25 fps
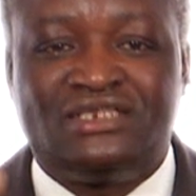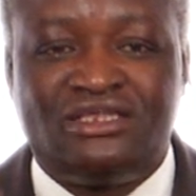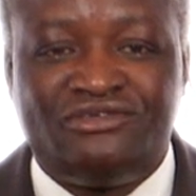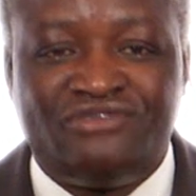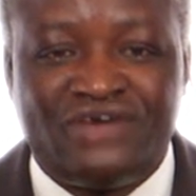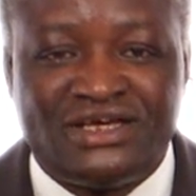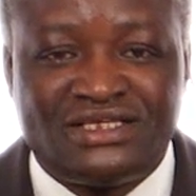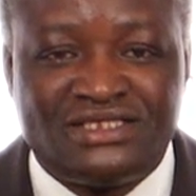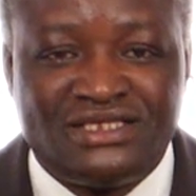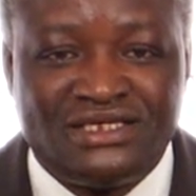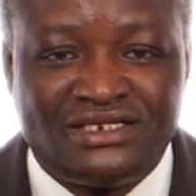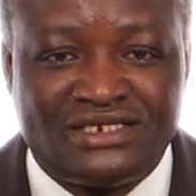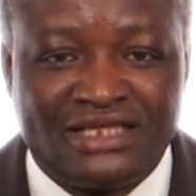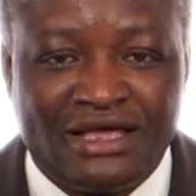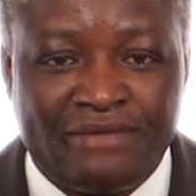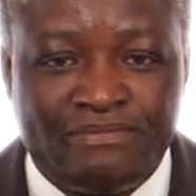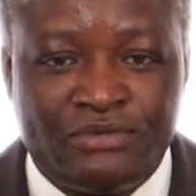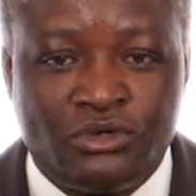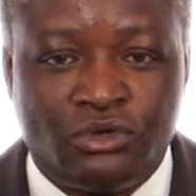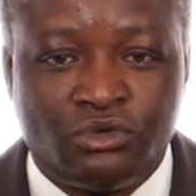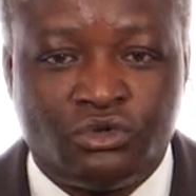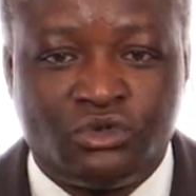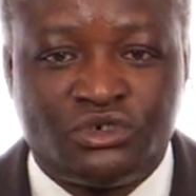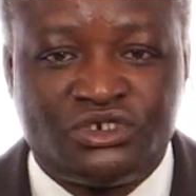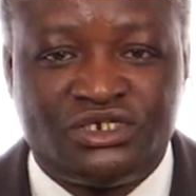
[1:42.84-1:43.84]
of an
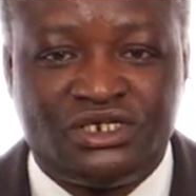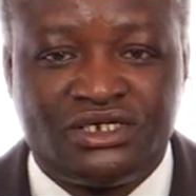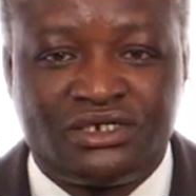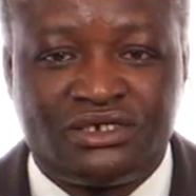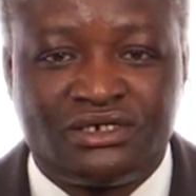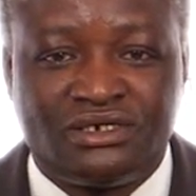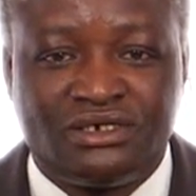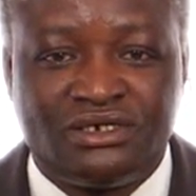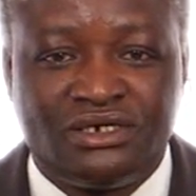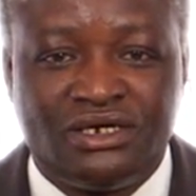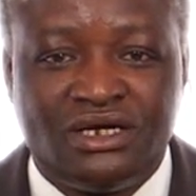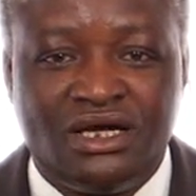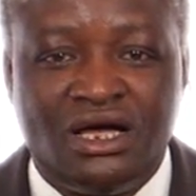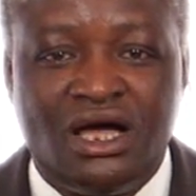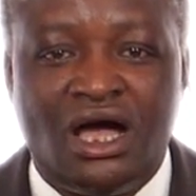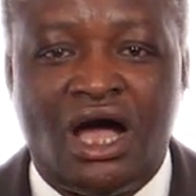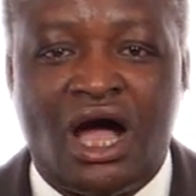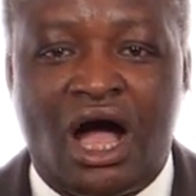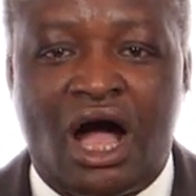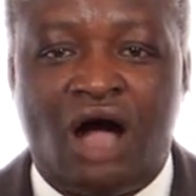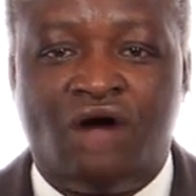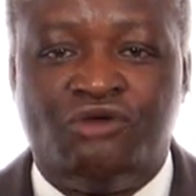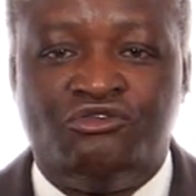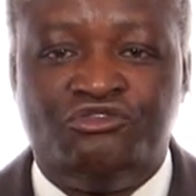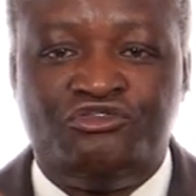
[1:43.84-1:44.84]
international convention
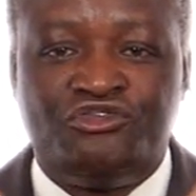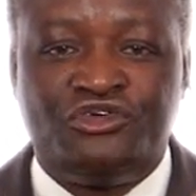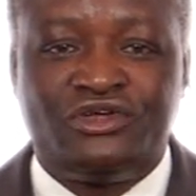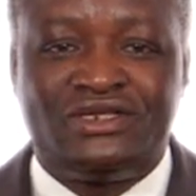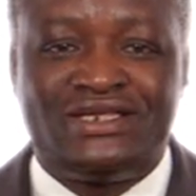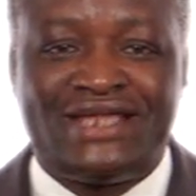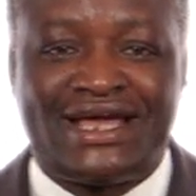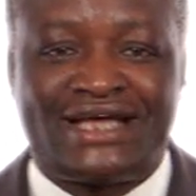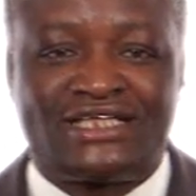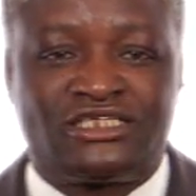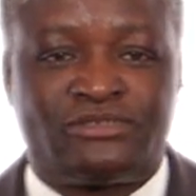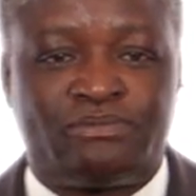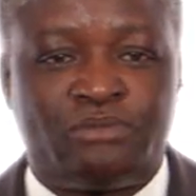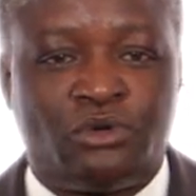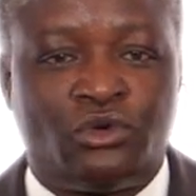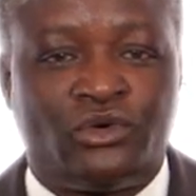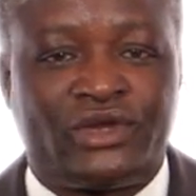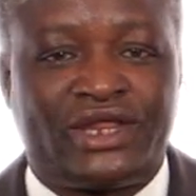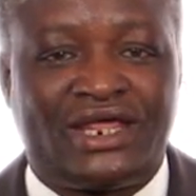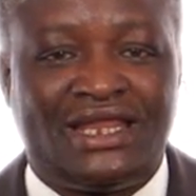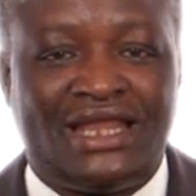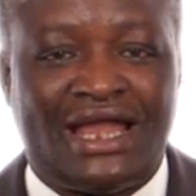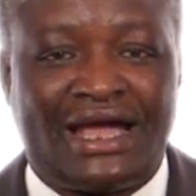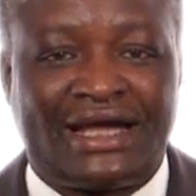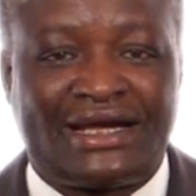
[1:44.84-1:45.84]
on biological
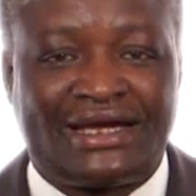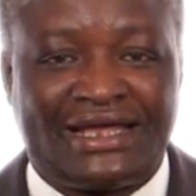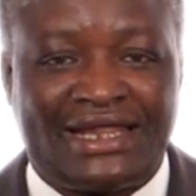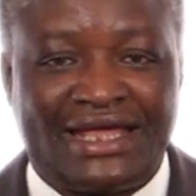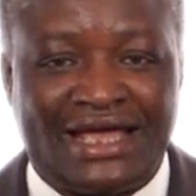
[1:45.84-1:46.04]
diversity.